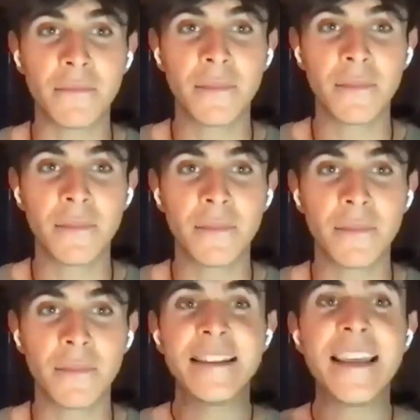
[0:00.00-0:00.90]
Like
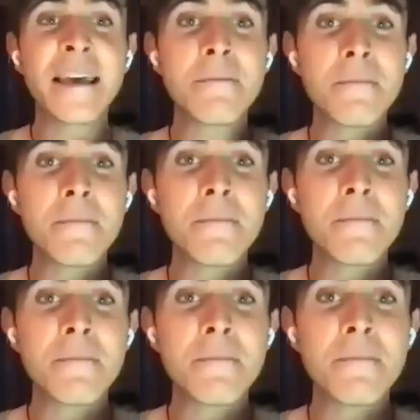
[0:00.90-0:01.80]
they
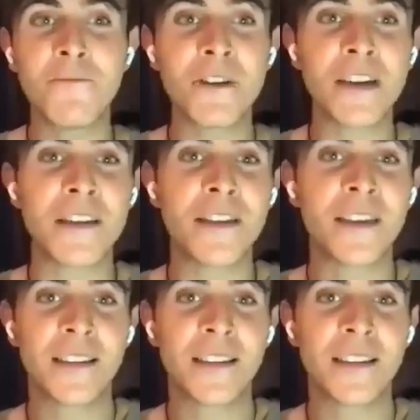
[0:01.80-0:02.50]
miss talking with